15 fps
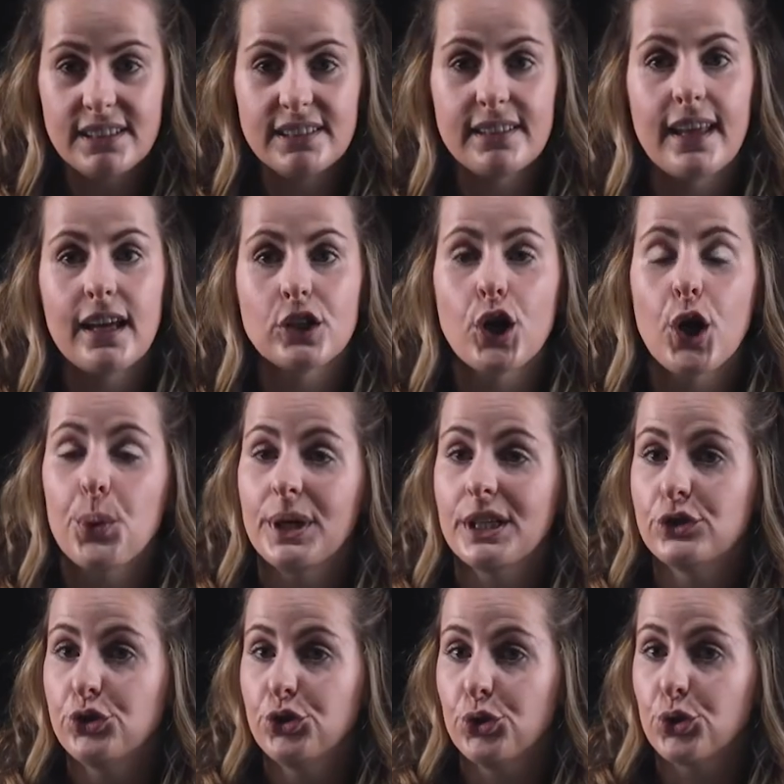is then
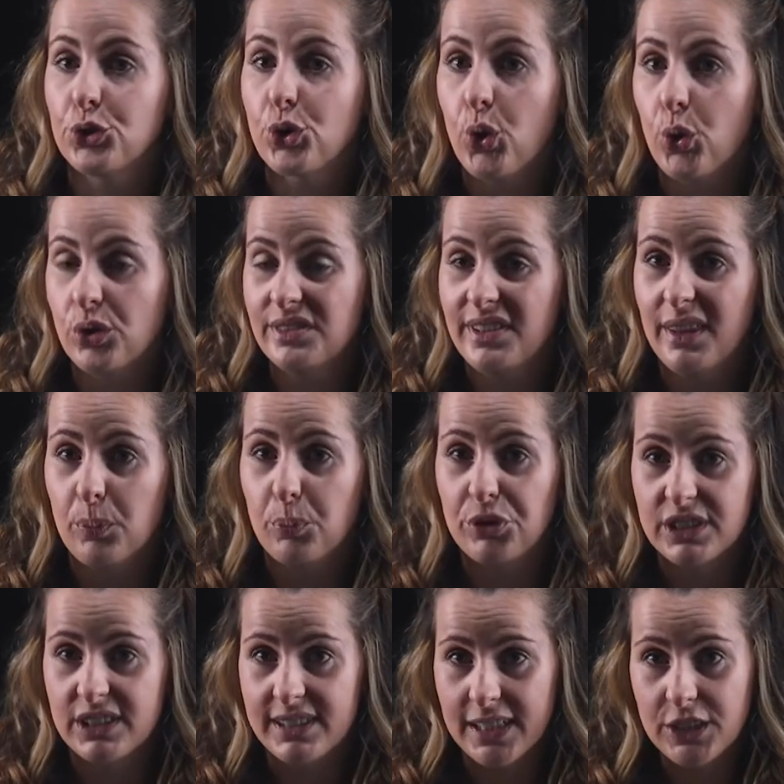going to cause the
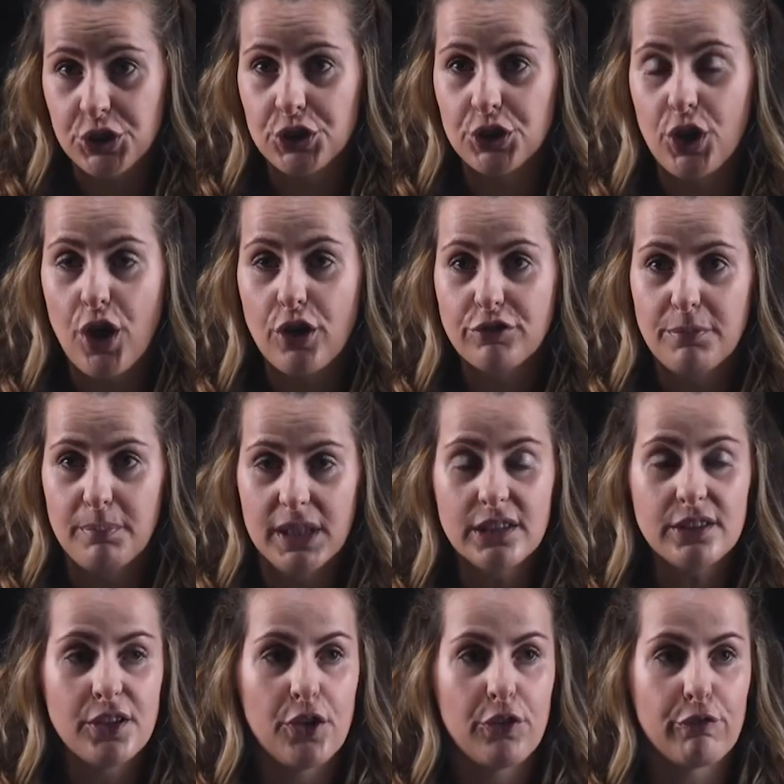production of
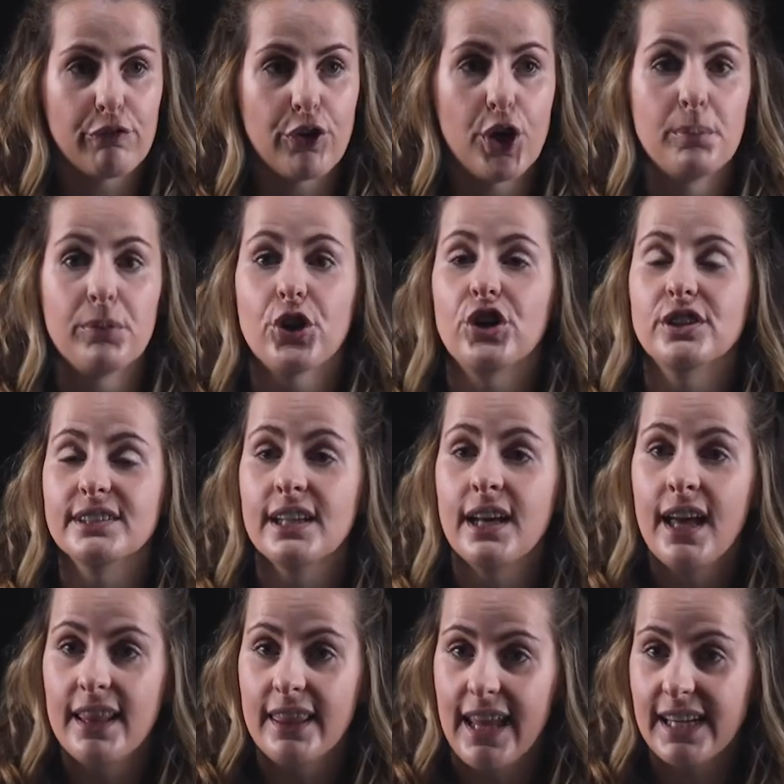milk from those
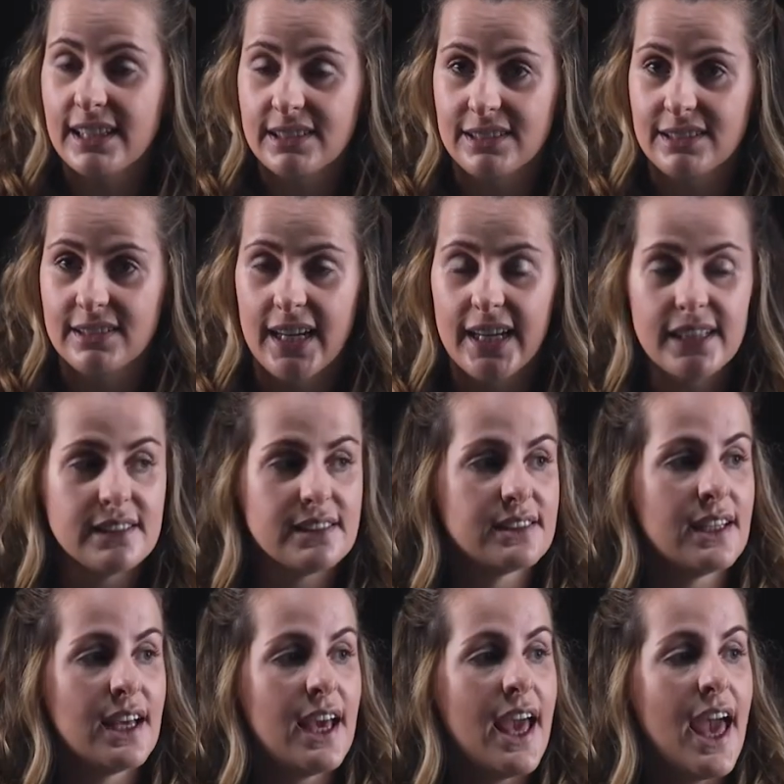
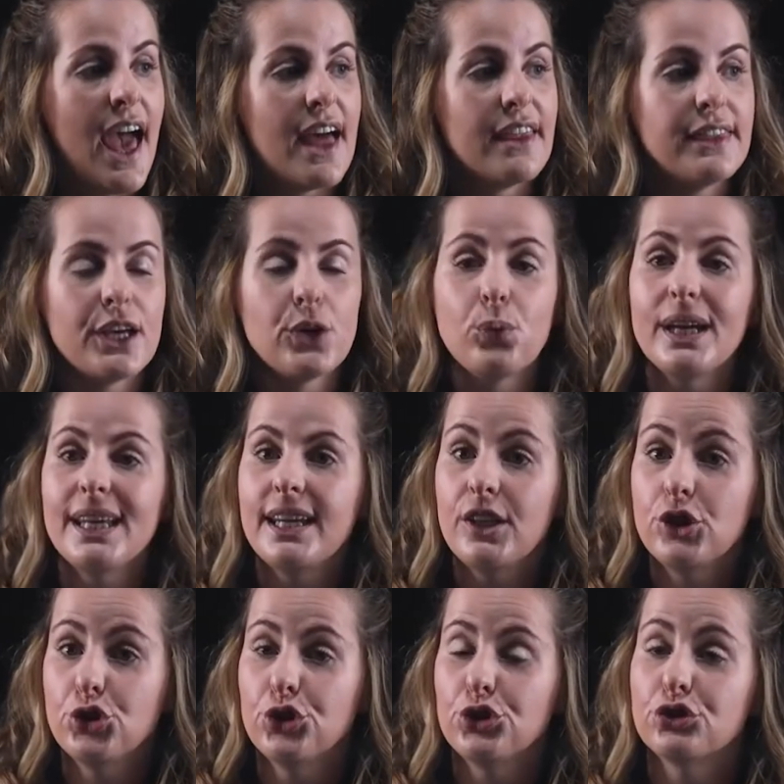lactocytes, and then we
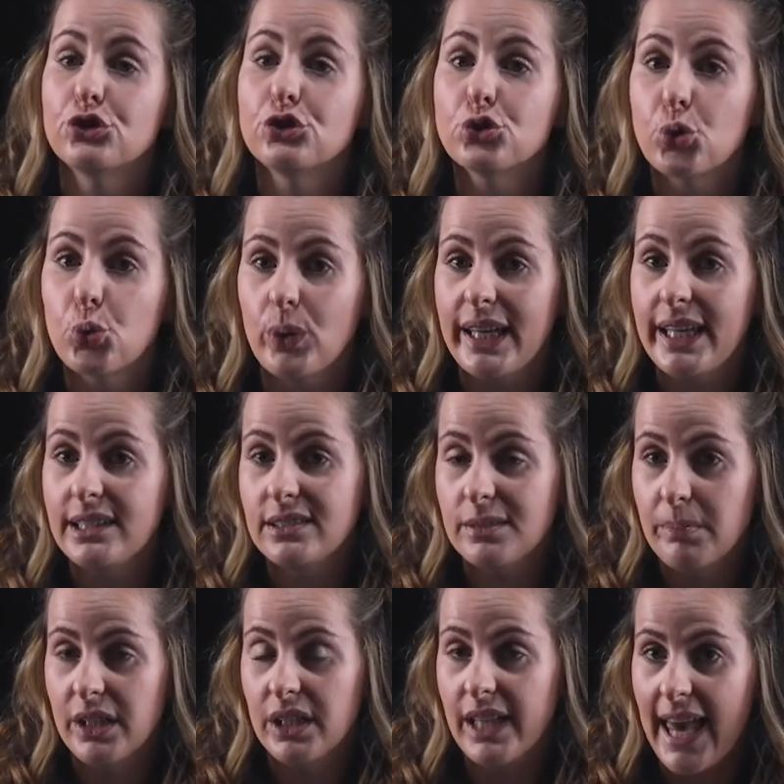need to squeeze
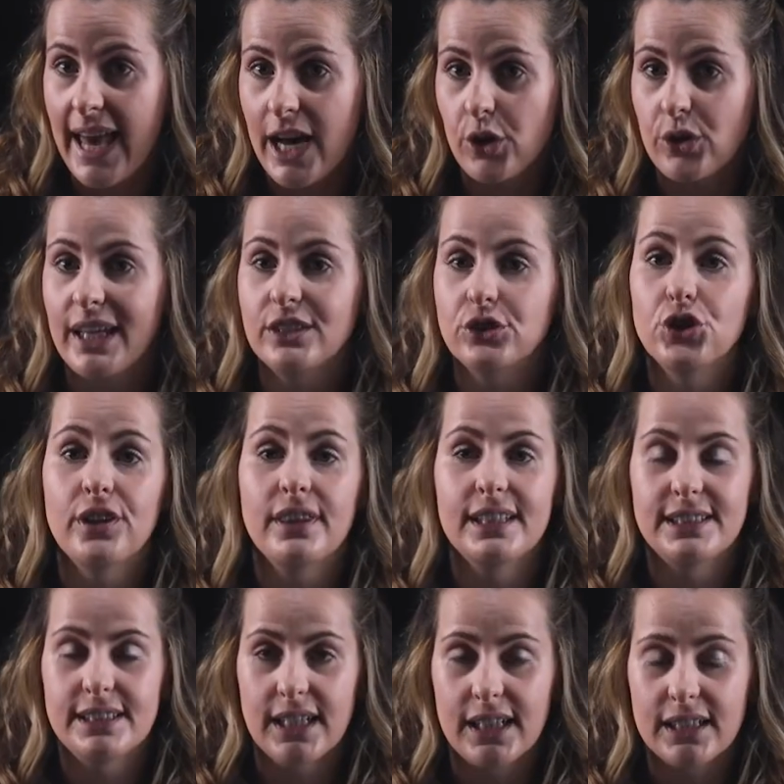milk out into the
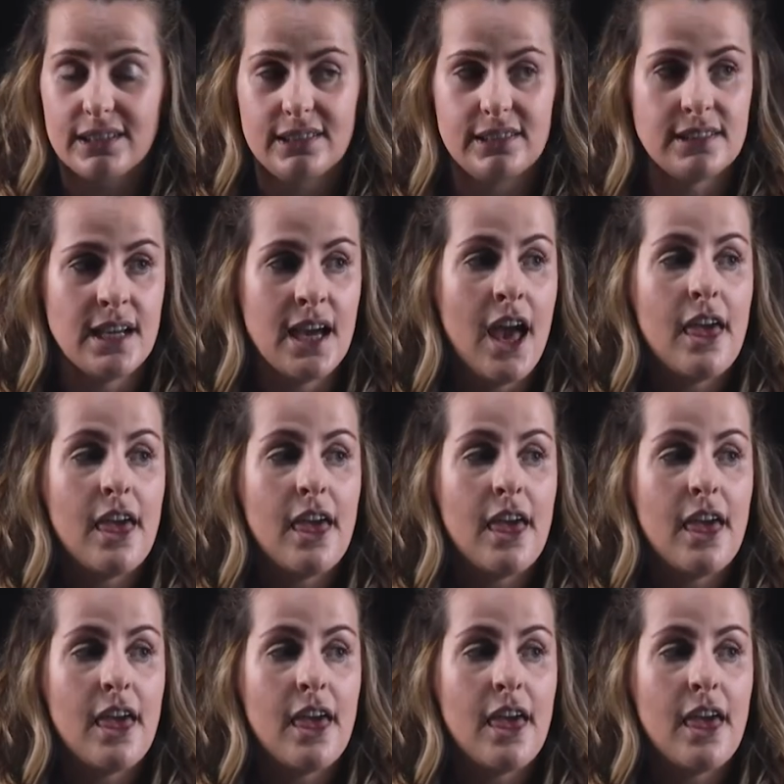ducts.